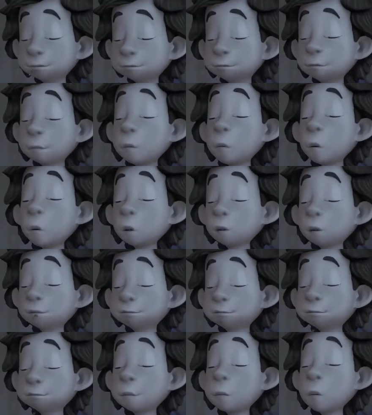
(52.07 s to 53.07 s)
But in the
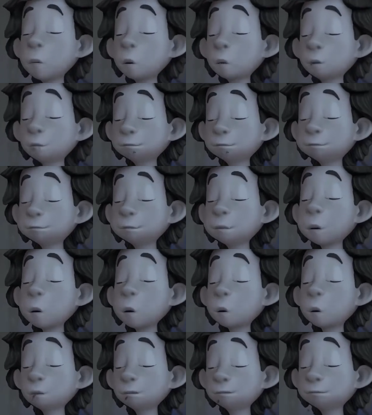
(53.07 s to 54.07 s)
morning, the bunny was
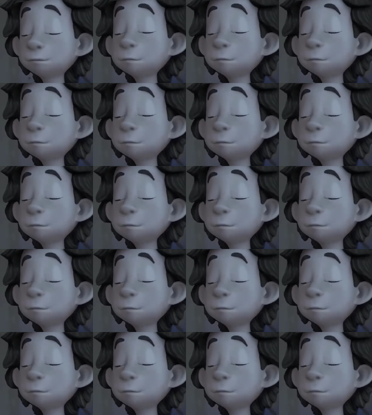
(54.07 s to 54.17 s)
still